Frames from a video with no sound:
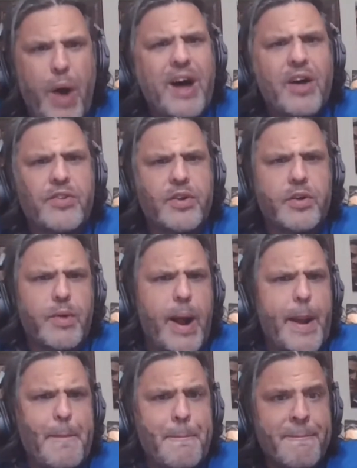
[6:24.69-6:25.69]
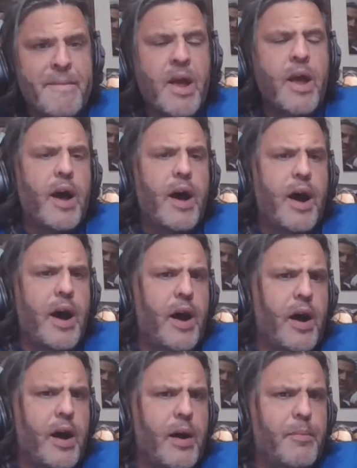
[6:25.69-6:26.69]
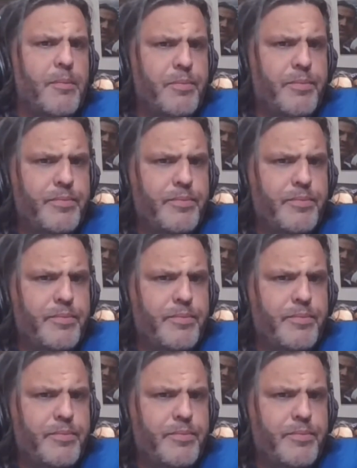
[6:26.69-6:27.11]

Wilder, right? Um,